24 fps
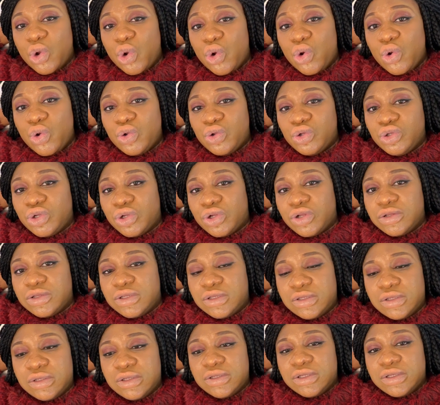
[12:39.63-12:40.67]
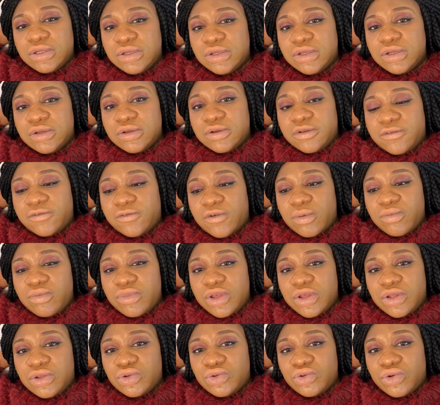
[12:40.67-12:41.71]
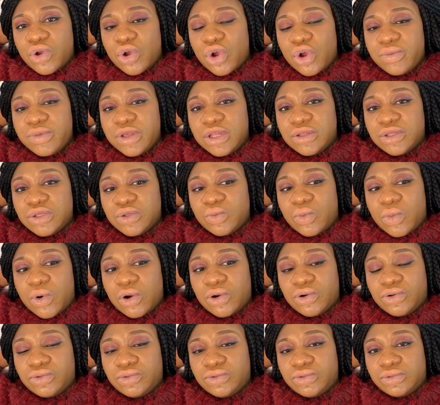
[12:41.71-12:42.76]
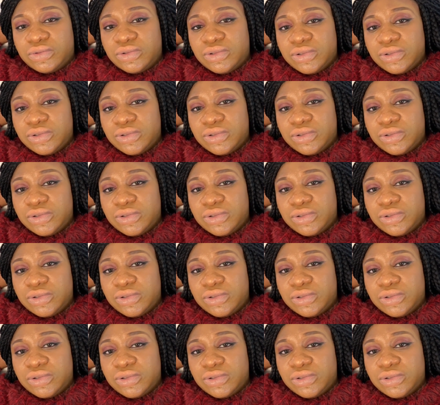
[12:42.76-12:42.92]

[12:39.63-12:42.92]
hold on for me to come in tomorrow.